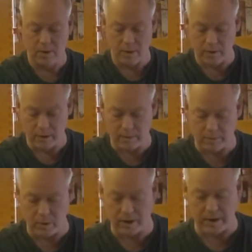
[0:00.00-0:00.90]
or you can
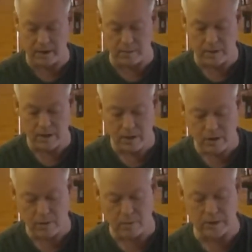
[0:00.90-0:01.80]
pull it out,
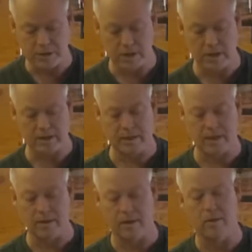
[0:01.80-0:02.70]
which
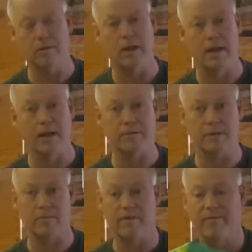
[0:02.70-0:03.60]
allows it to
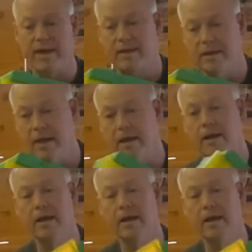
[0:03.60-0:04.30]
be vented there.